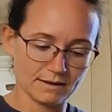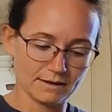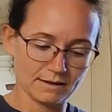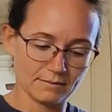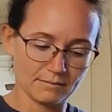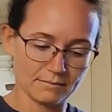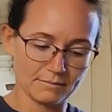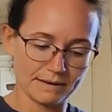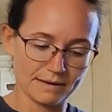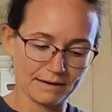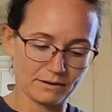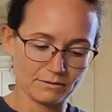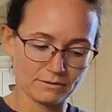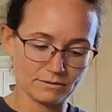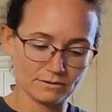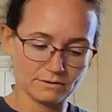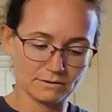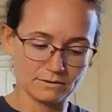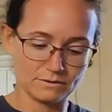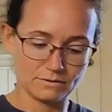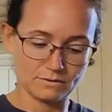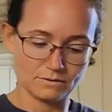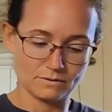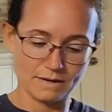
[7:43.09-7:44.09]
about
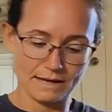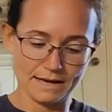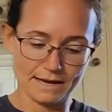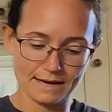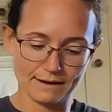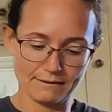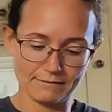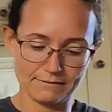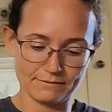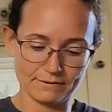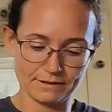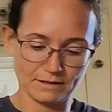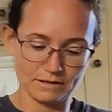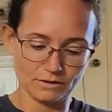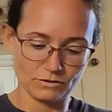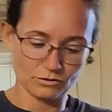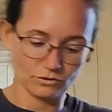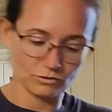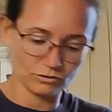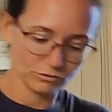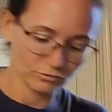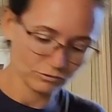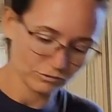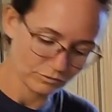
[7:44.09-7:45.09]
to 1/2
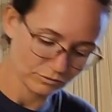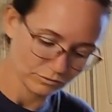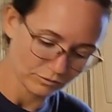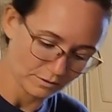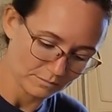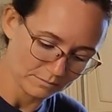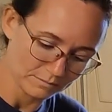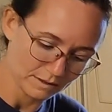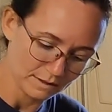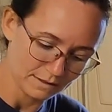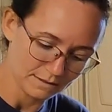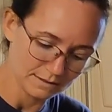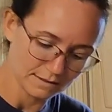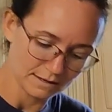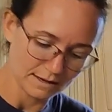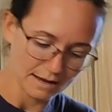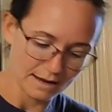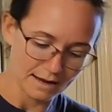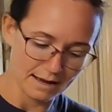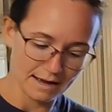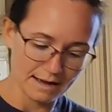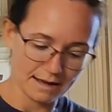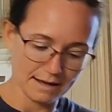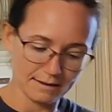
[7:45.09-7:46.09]
inch from the
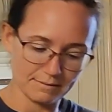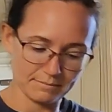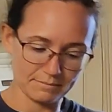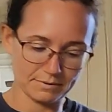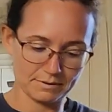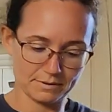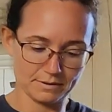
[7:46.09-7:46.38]
top.